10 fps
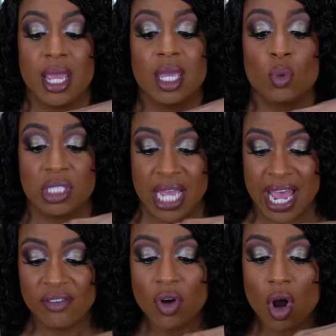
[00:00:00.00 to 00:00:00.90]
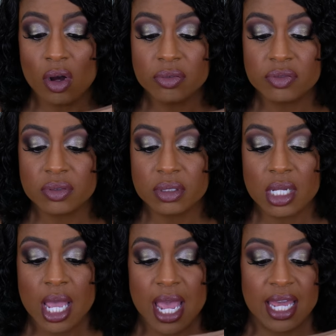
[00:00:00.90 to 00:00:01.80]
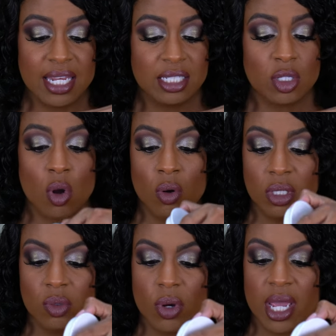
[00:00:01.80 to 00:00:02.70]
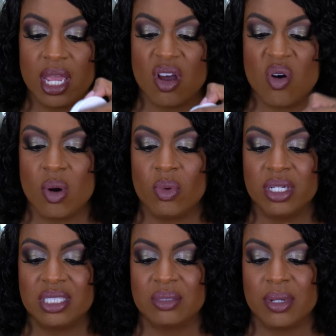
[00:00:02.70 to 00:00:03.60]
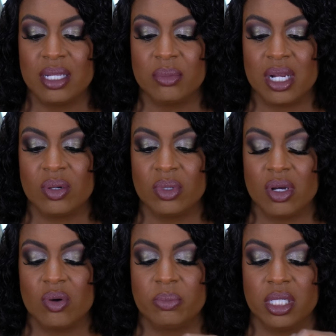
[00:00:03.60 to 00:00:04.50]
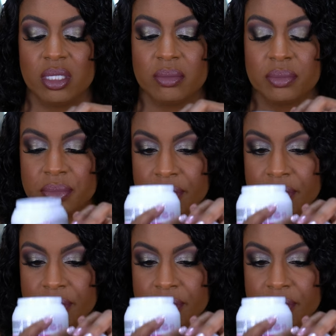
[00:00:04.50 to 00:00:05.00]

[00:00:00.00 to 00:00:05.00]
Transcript: It was half off. And that's the only way. Oh, I want to smell it, but I don't want to open it.